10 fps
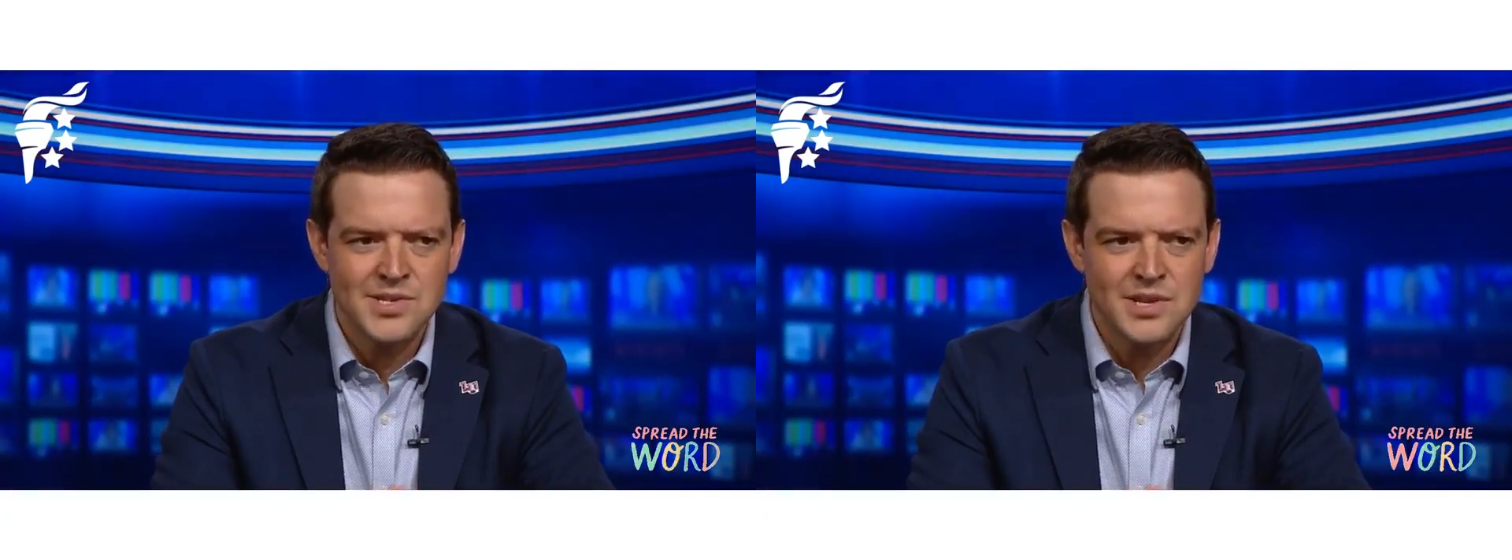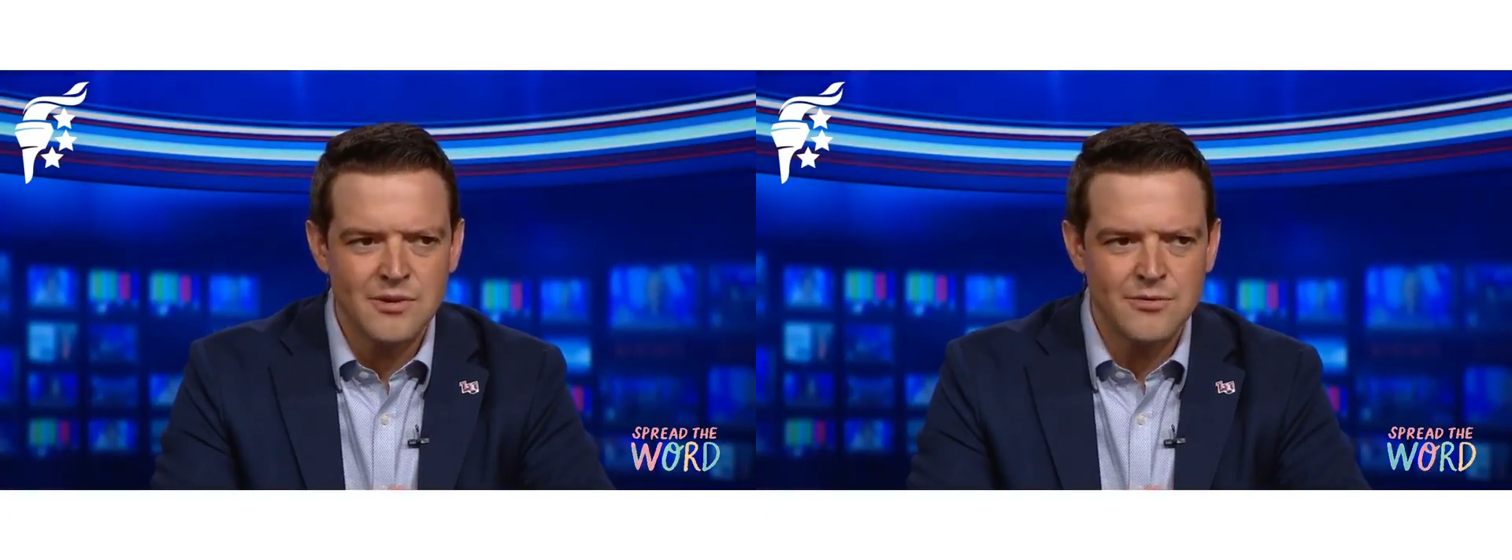
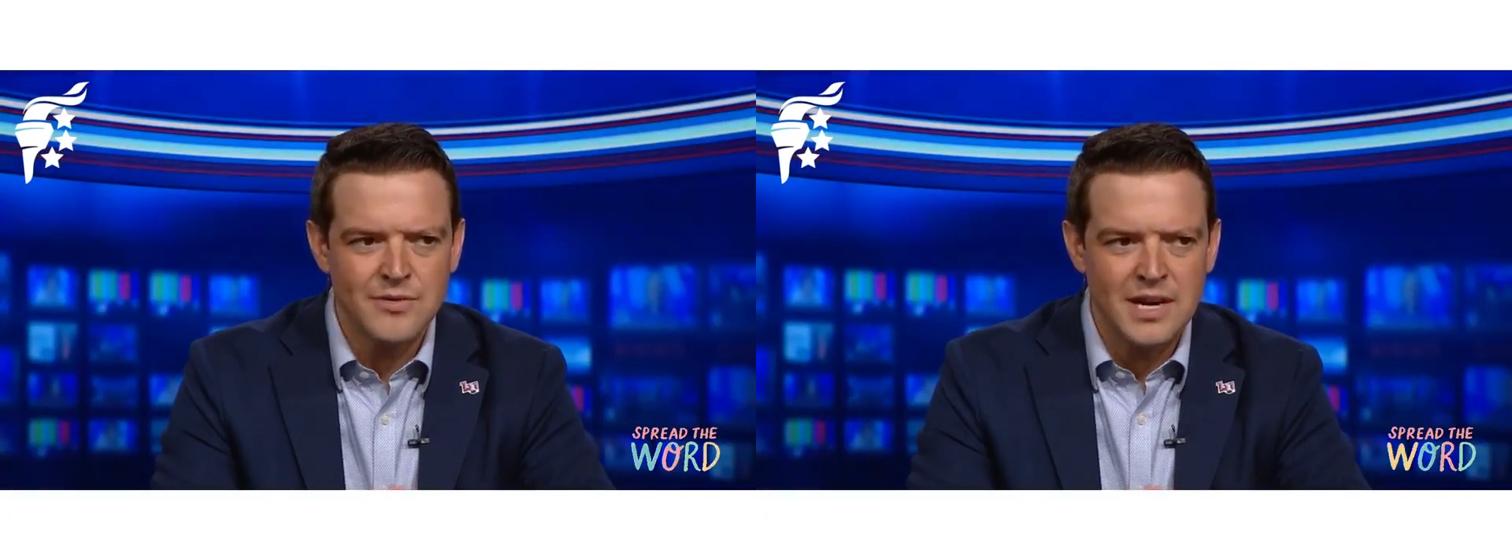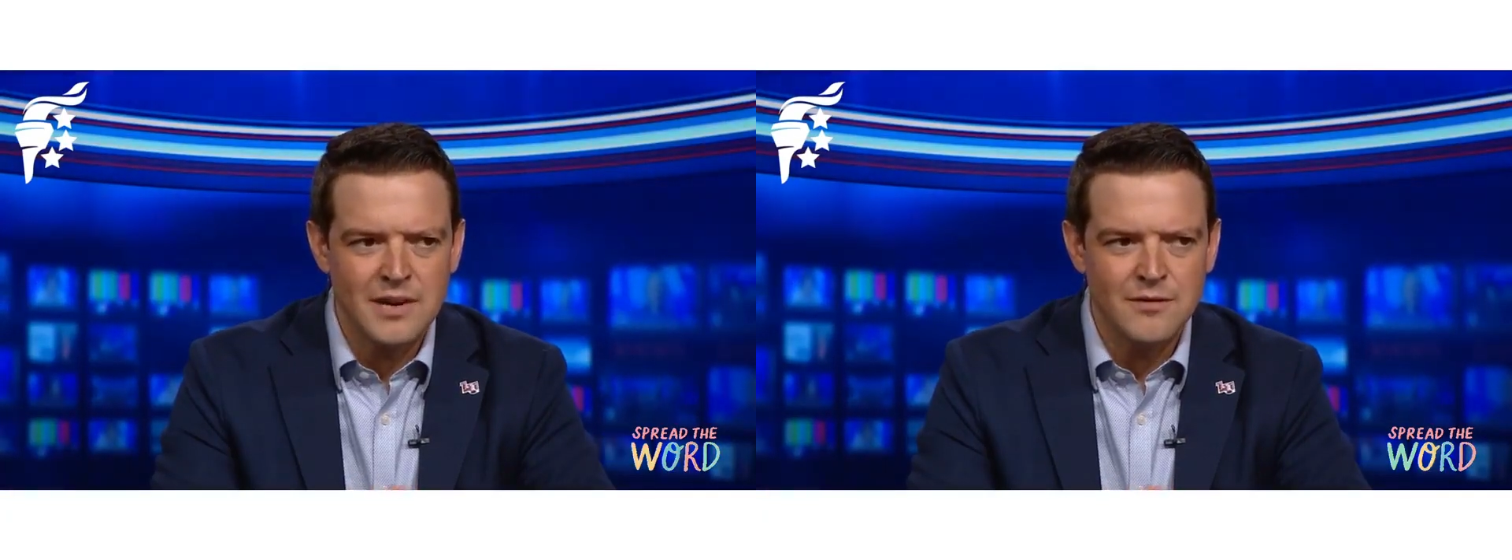of,
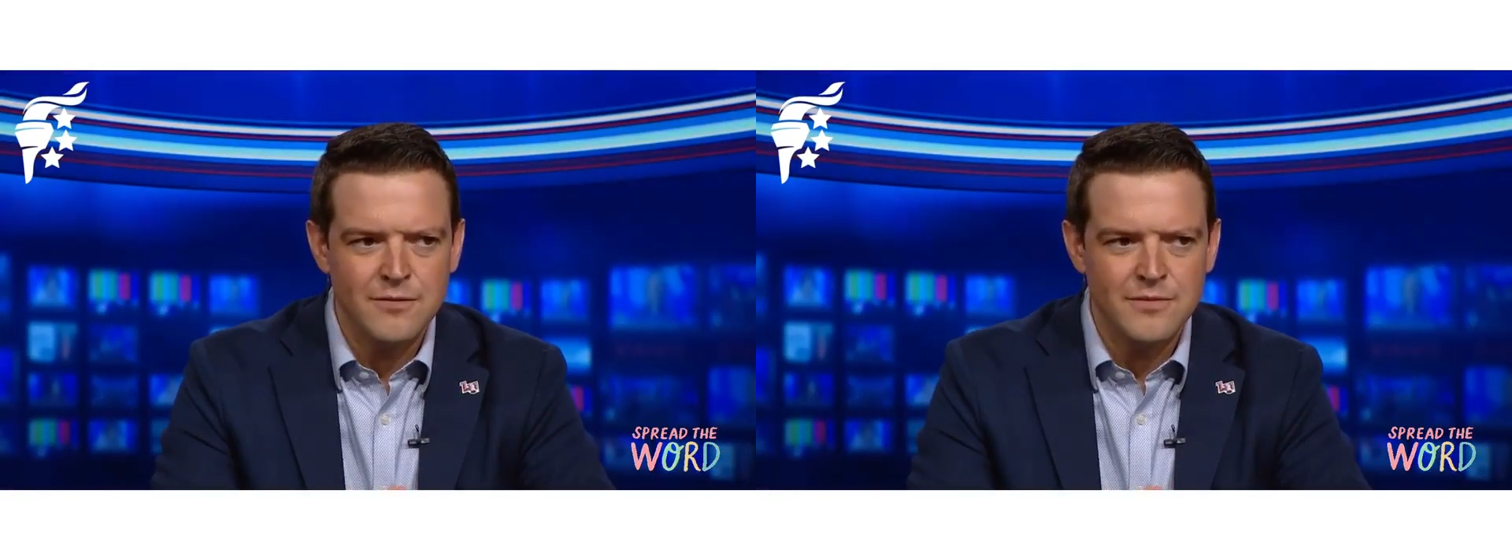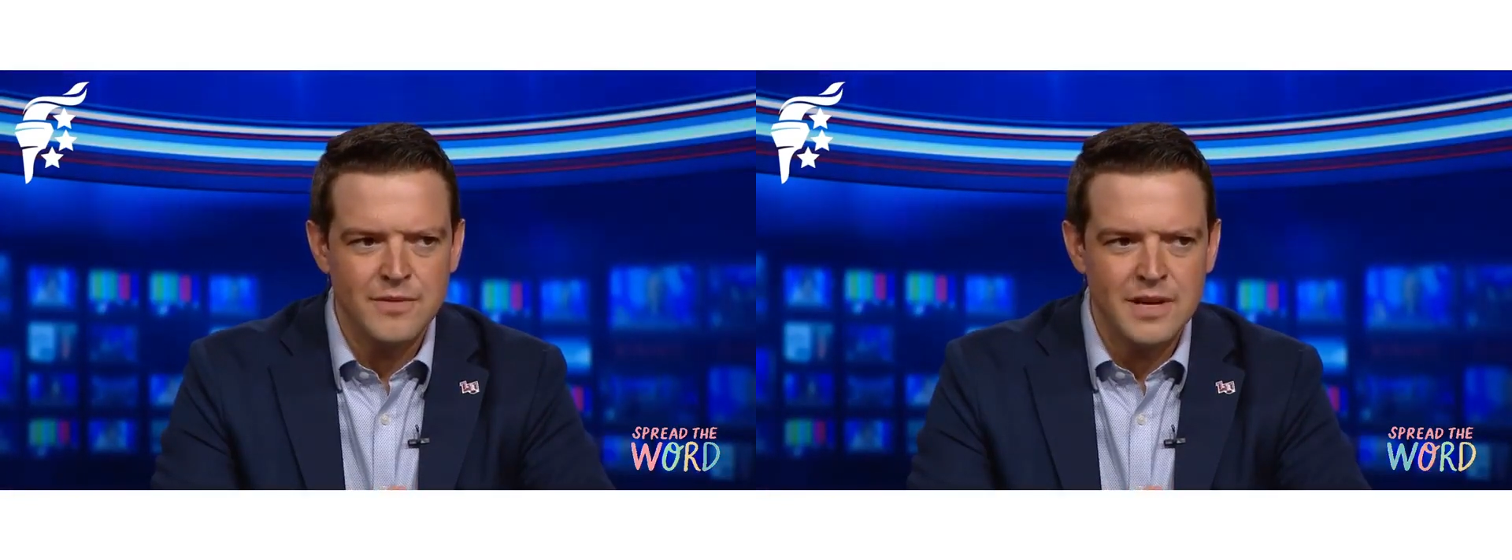of
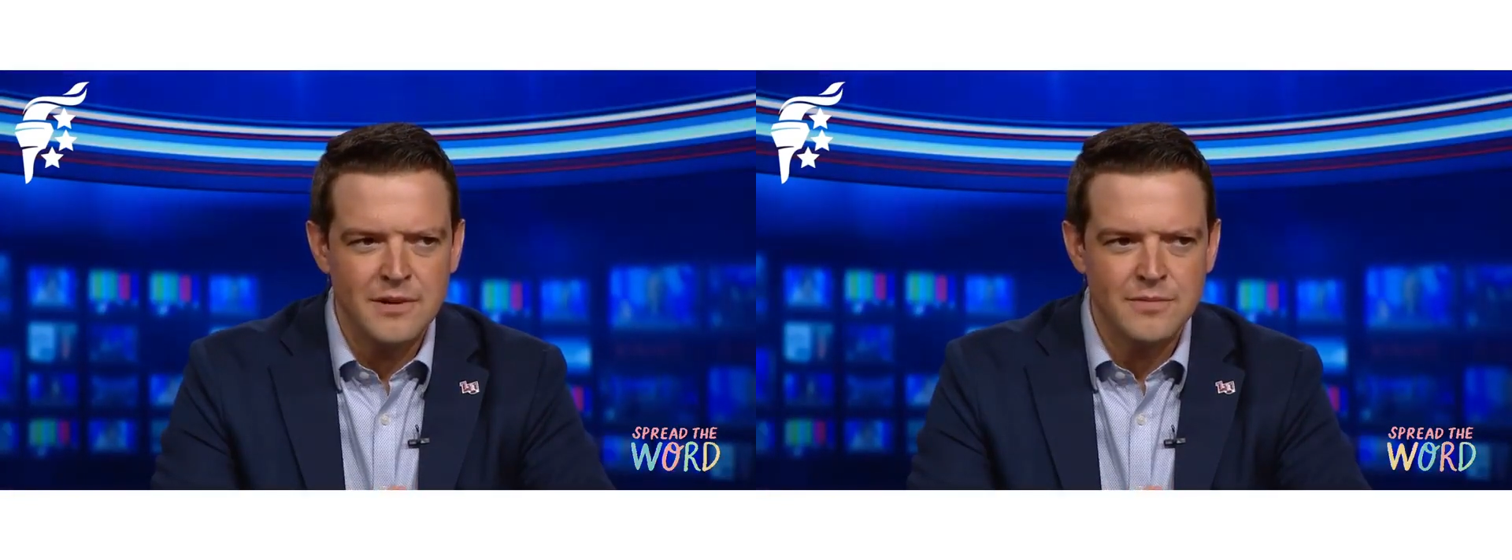uh,